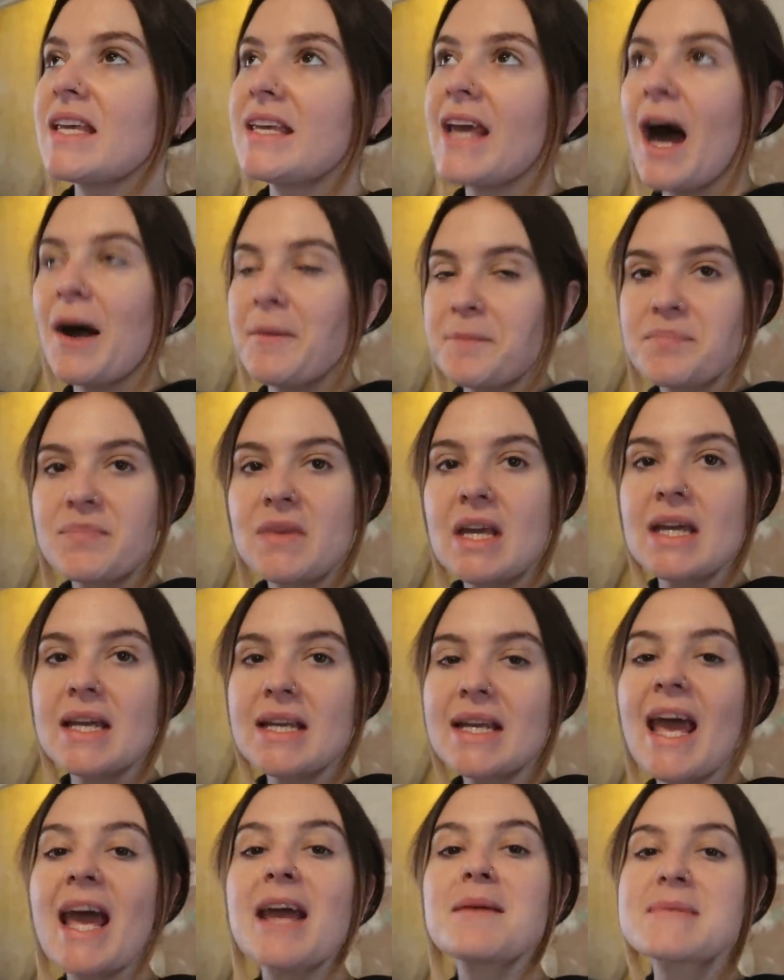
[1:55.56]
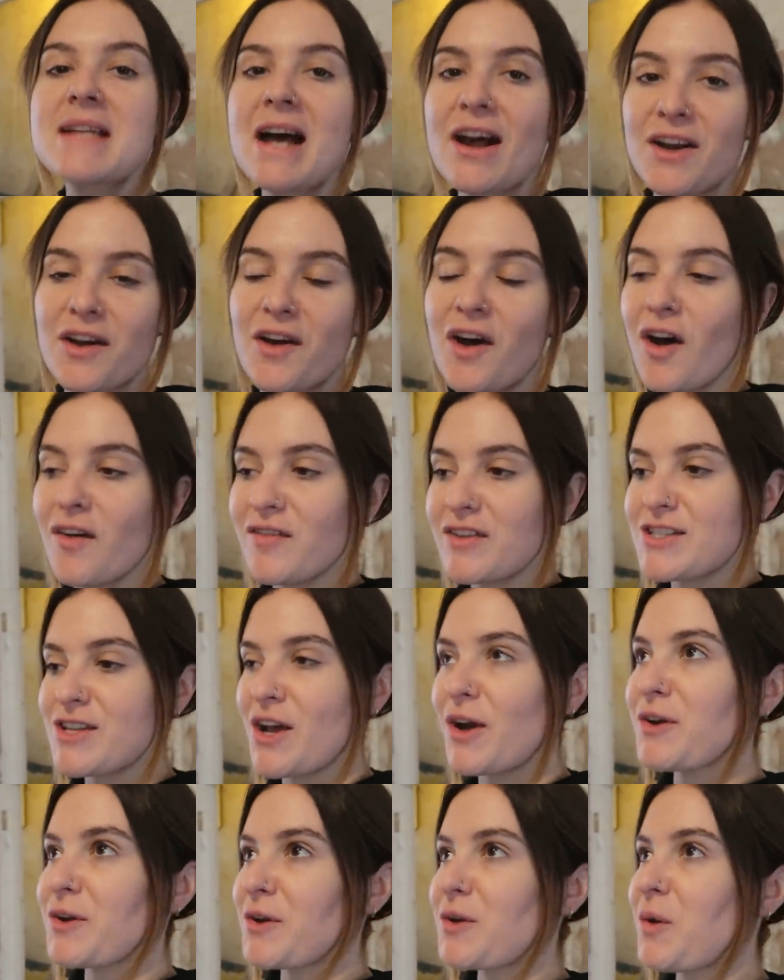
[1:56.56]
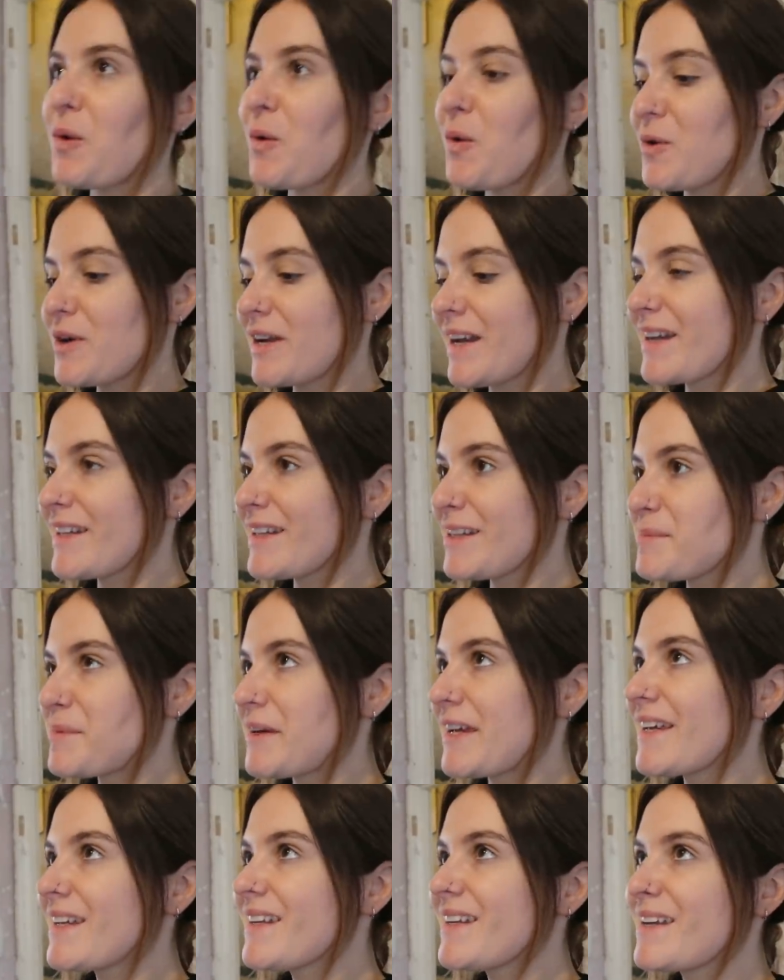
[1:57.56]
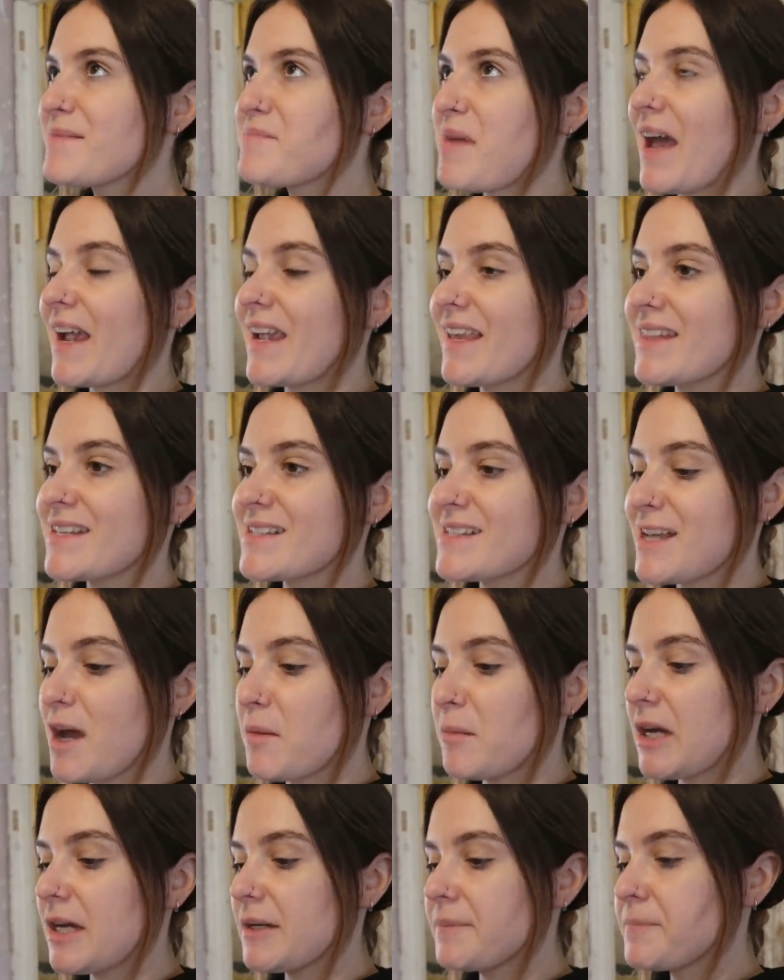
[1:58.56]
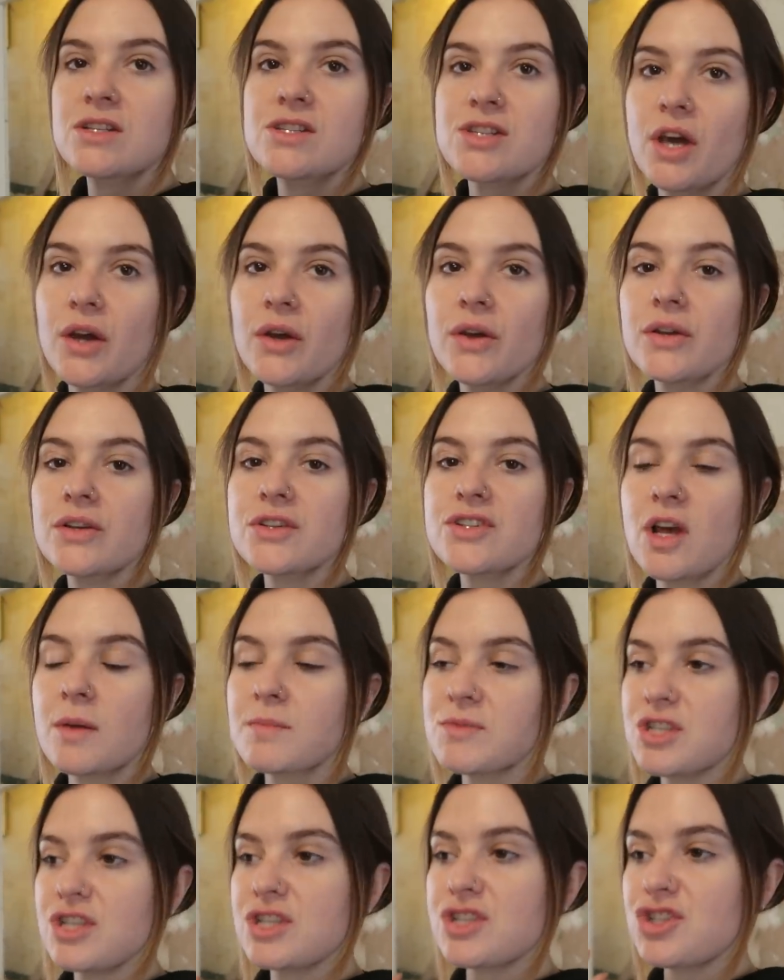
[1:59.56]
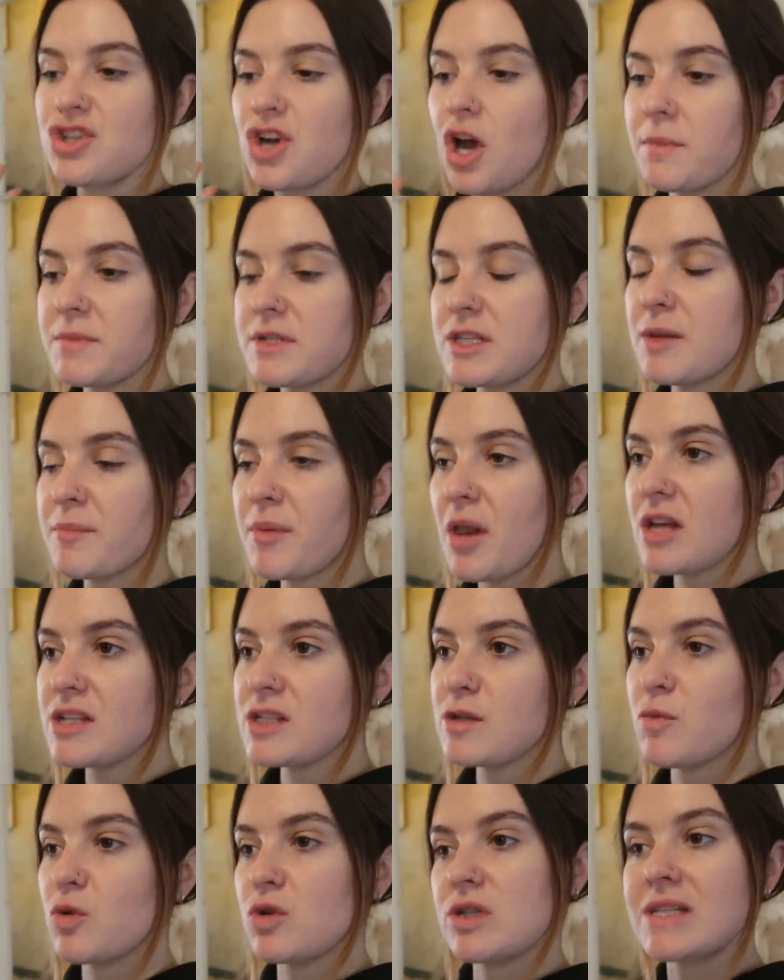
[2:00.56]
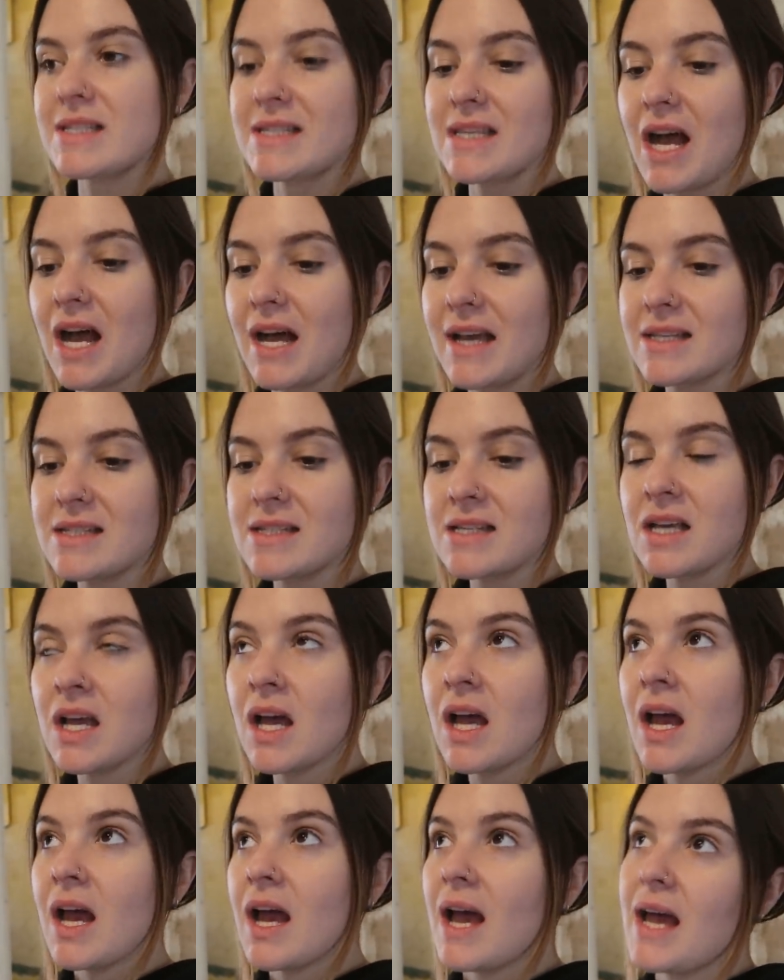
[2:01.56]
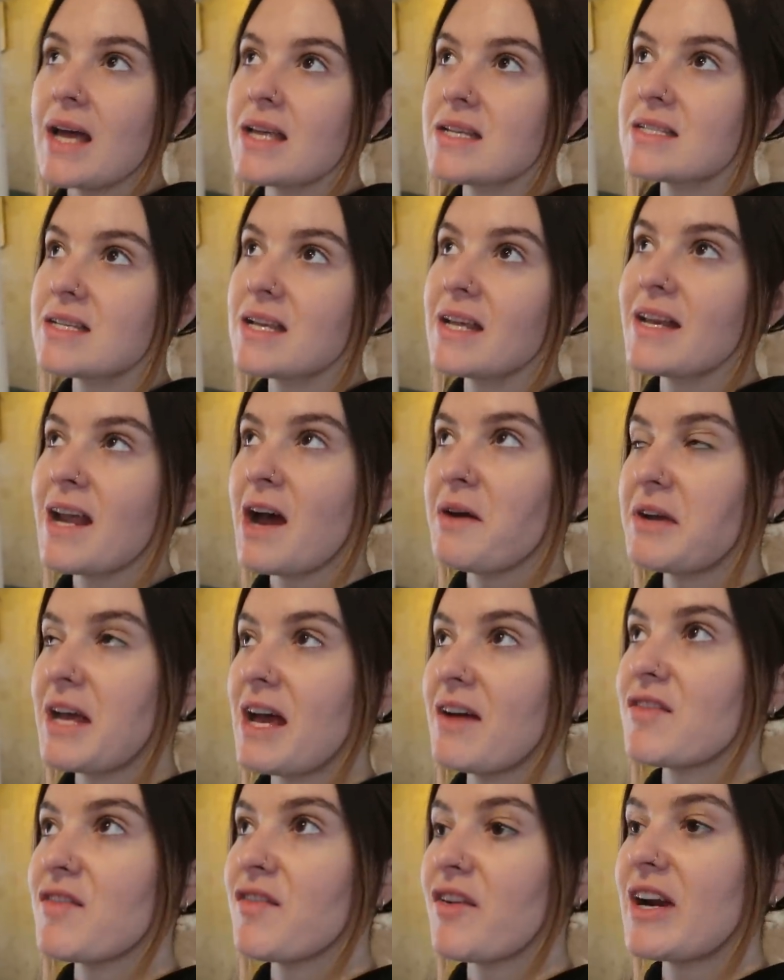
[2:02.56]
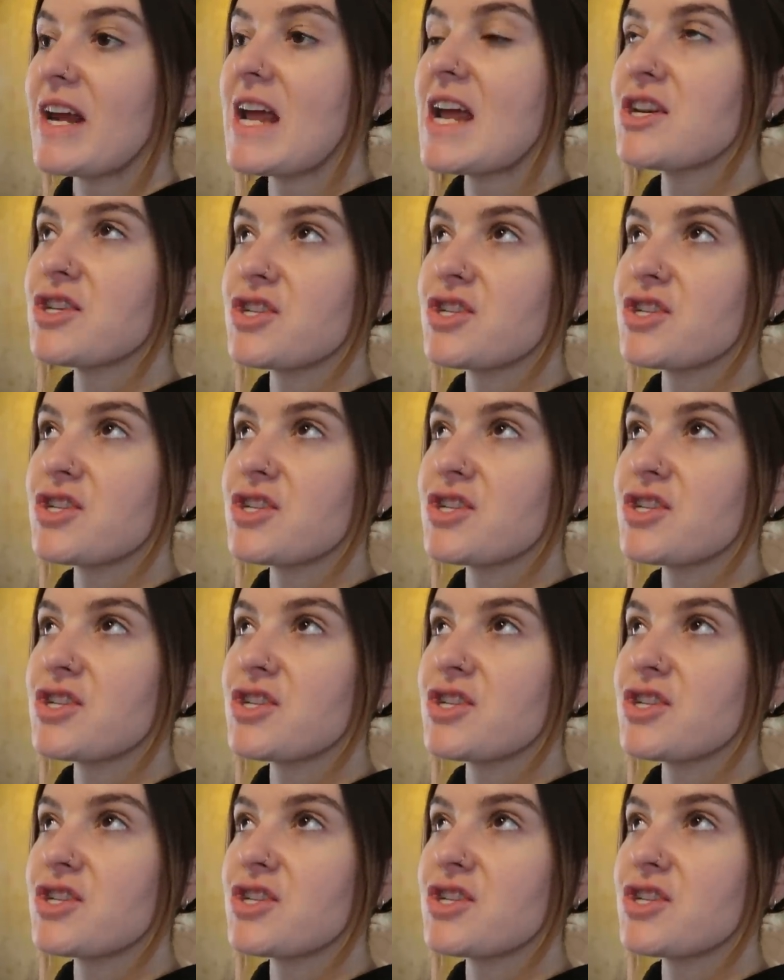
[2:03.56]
yeah, it came down of its own accord a little bit back in the summer. So Tom's just chopped the plasterboard to size, and now we have a very